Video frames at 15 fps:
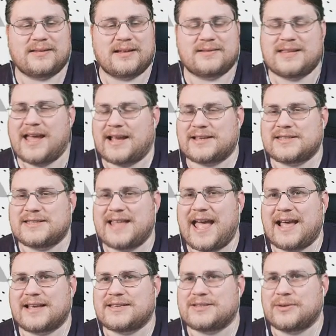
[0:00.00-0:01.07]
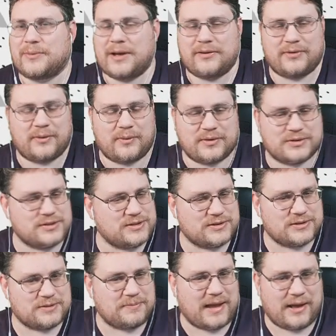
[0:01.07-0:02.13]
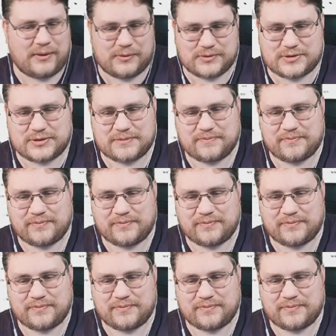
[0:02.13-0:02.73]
text nex or whatever it was spells.